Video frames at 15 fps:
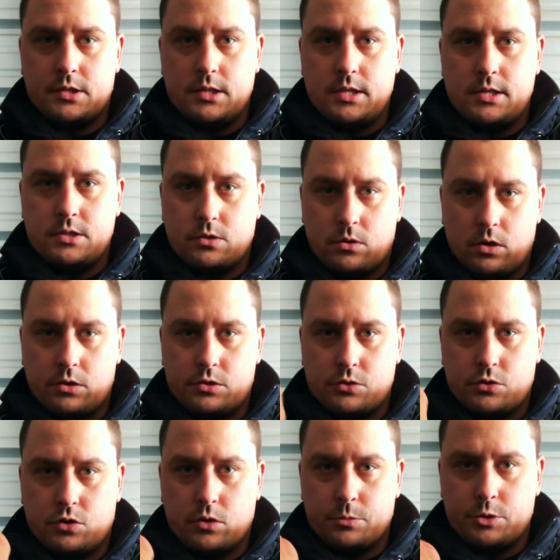These are also
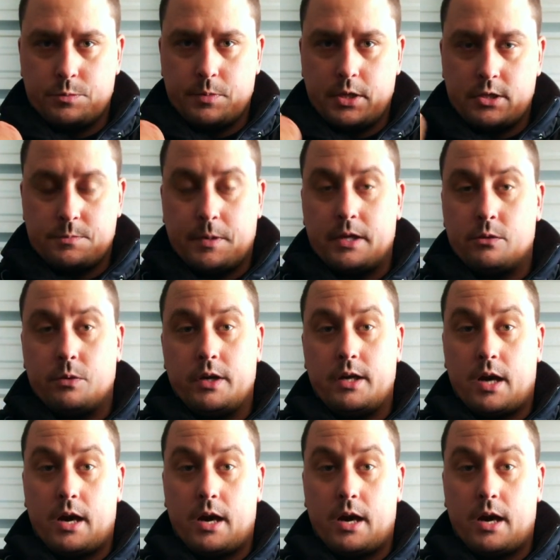skirmish baits. By the way,